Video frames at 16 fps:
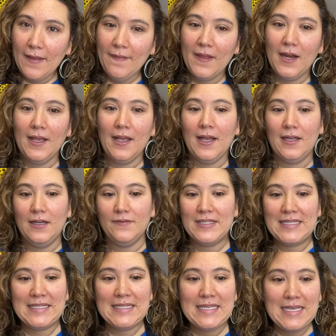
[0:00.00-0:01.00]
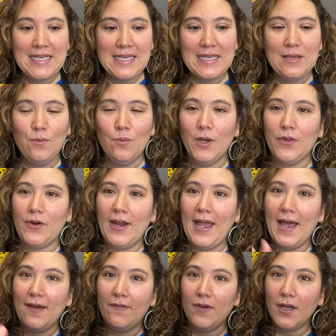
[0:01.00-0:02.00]
and then I kind of see whether I
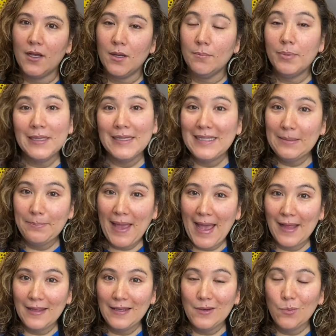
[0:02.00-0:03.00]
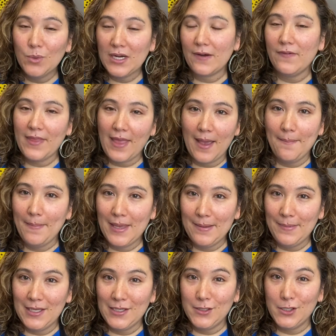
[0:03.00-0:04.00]
have a complete palette, whatever that may
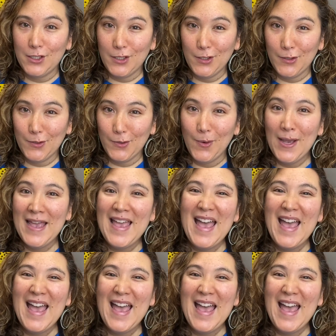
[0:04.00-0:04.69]
mean to you.